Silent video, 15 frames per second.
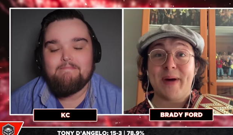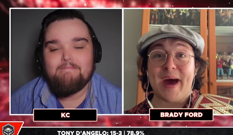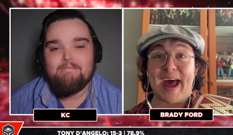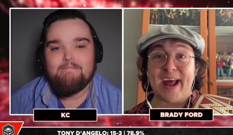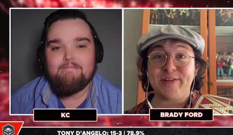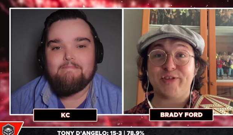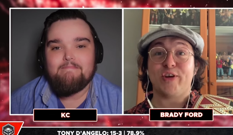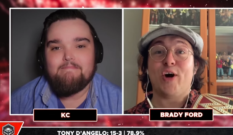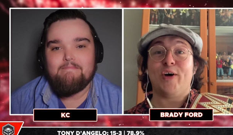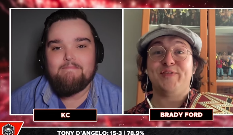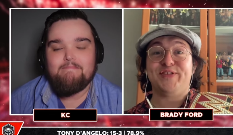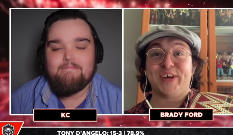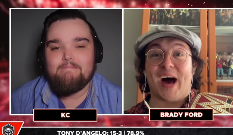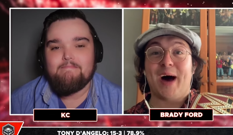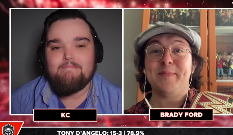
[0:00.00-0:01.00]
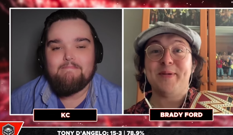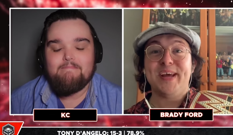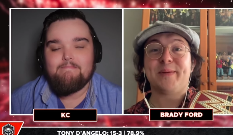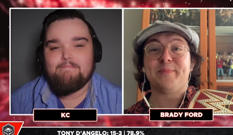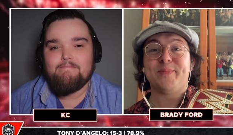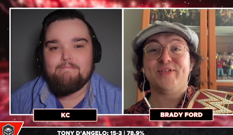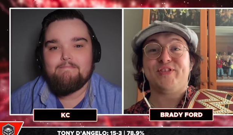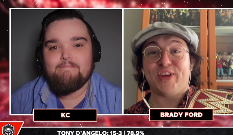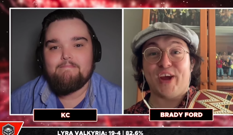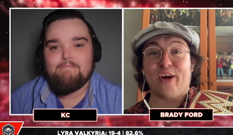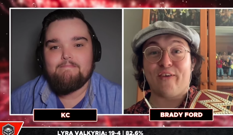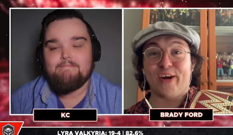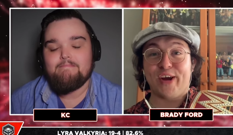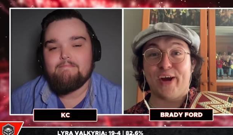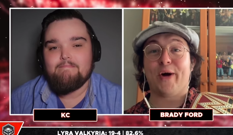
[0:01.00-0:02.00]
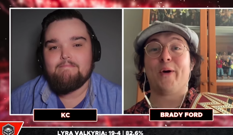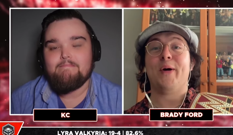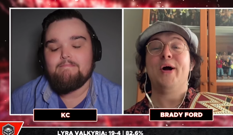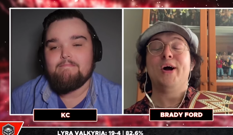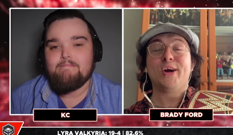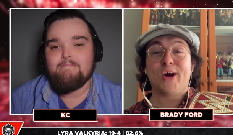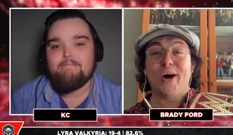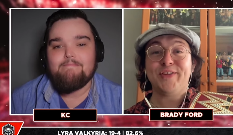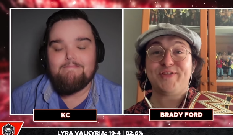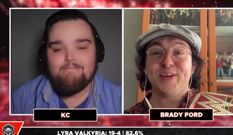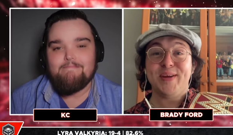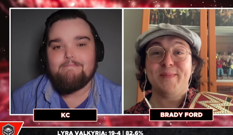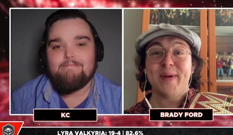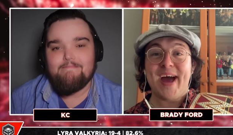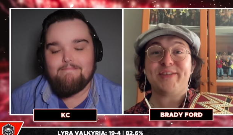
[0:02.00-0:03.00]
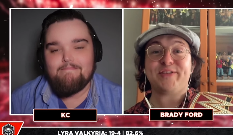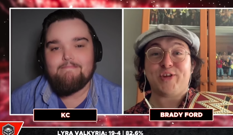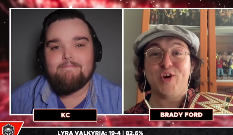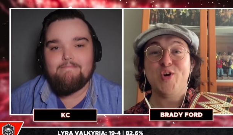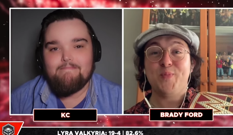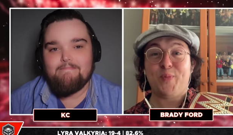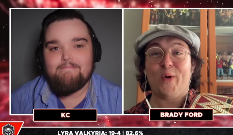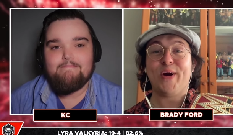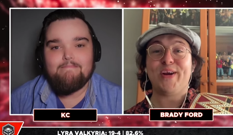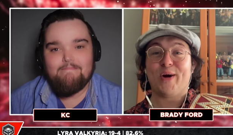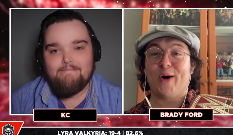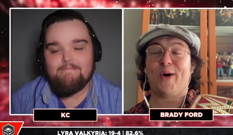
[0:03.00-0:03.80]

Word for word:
Speaker 1: match of Dominik Mysterio. Custody match two point